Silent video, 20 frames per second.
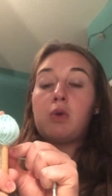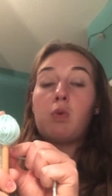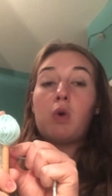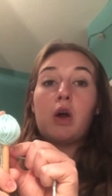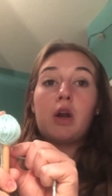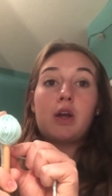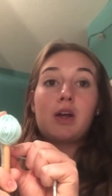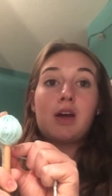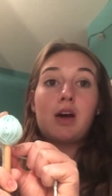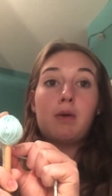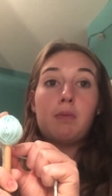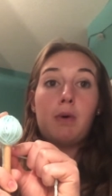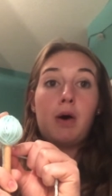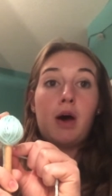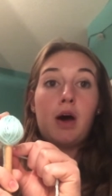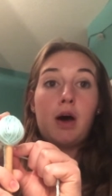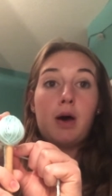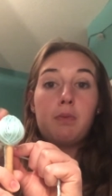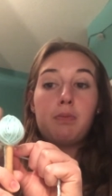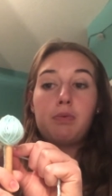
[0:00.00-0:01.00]
want to come
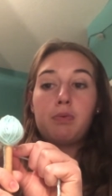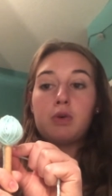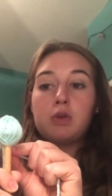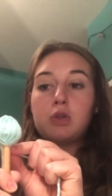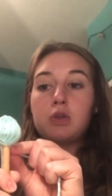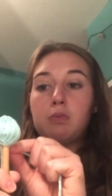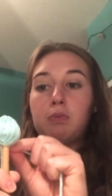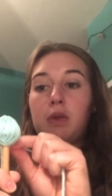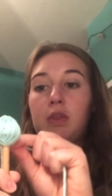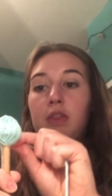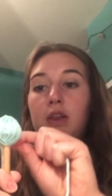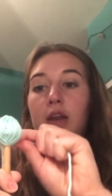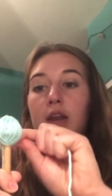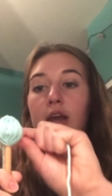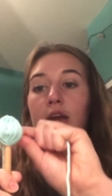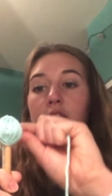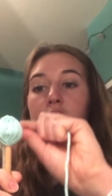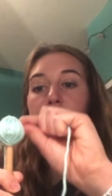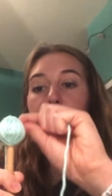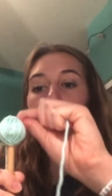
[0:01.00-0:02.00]
up, which would be the
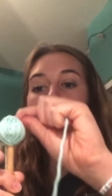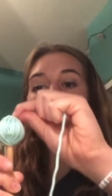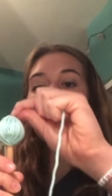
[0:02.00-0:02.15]
next part.